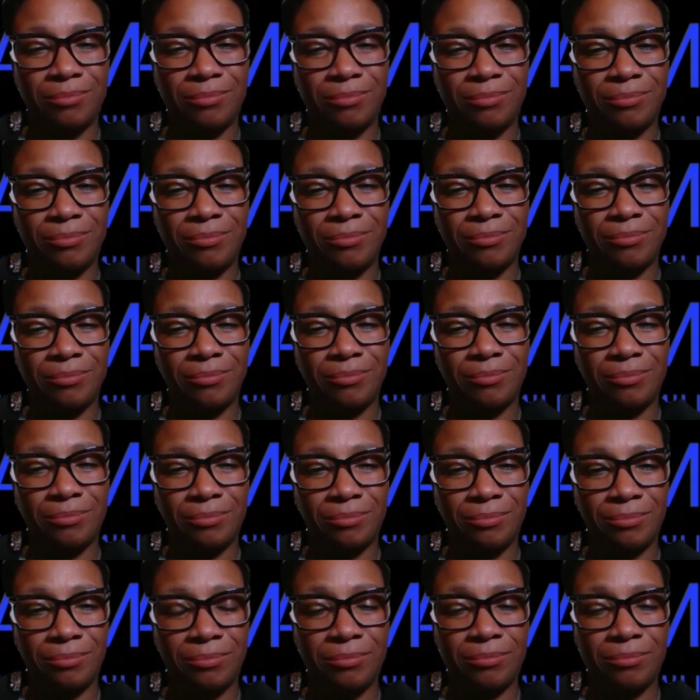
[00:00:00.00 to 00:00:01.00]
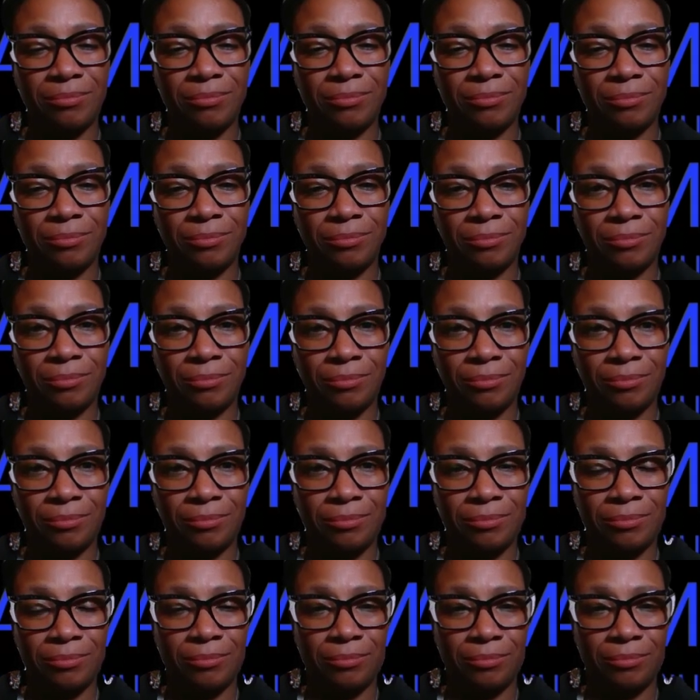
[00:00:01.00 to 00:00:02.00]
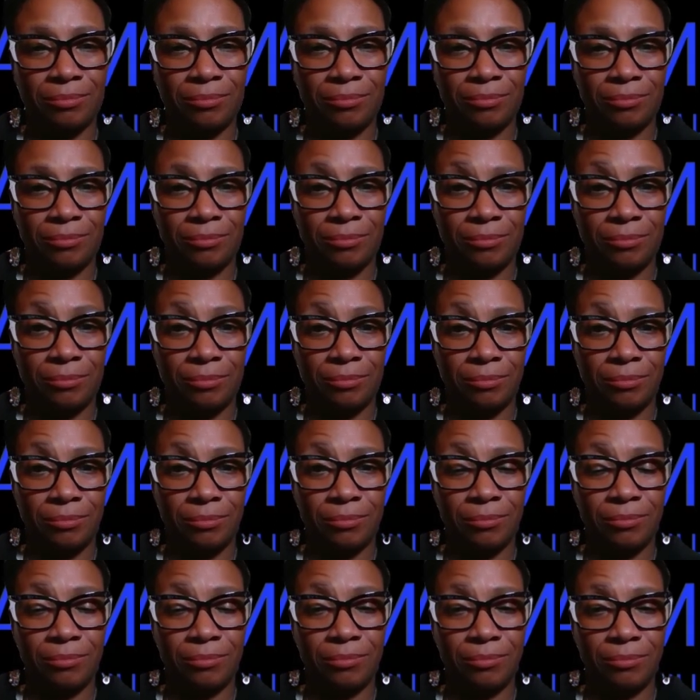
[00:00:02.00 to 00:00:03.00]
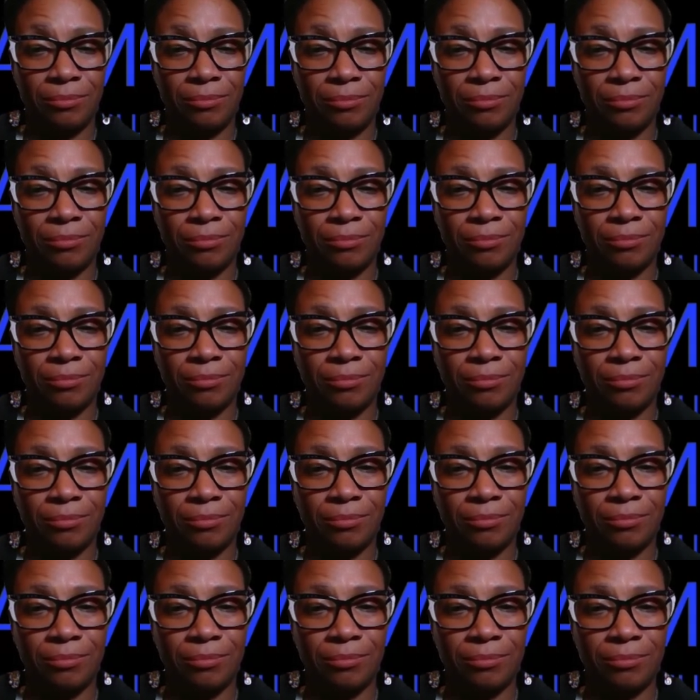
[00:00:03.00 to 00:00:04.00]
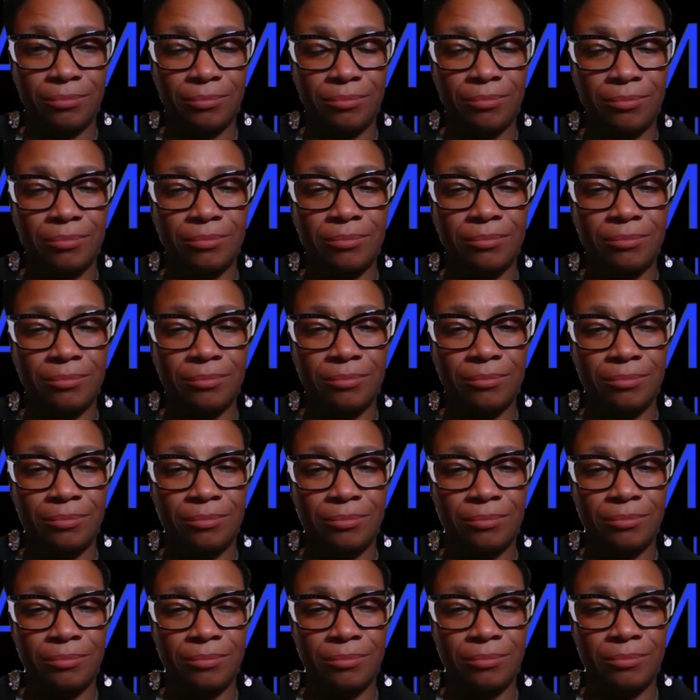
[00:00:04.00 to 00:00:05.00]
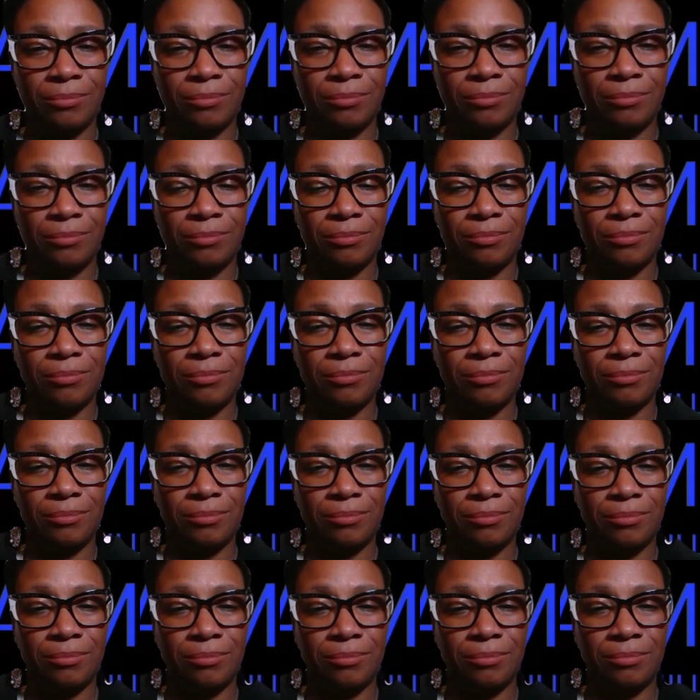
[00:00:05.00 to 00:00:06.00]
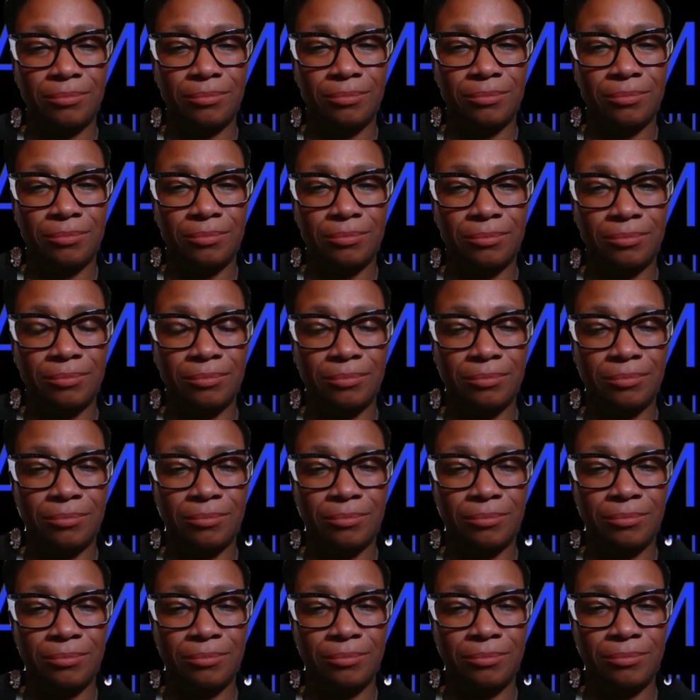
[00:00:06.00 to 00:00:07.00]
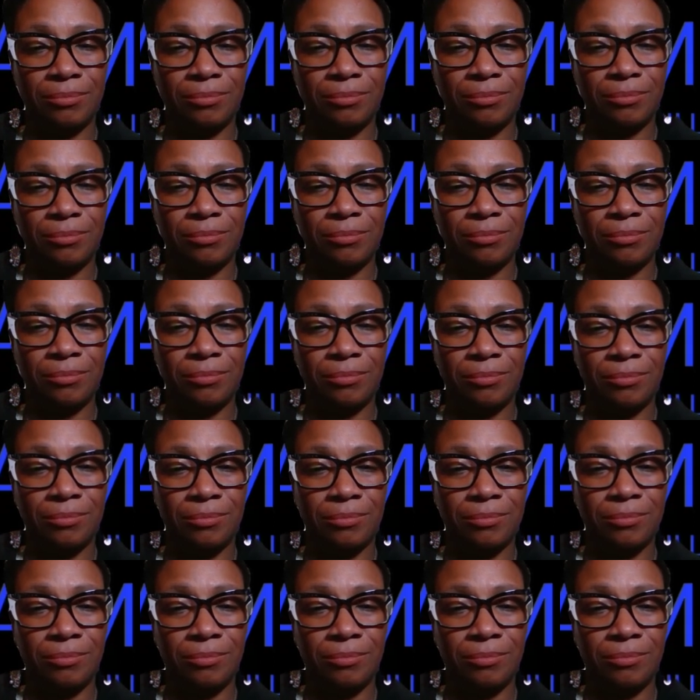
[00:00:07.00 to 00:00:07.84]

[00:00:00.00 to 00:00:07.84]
(silent)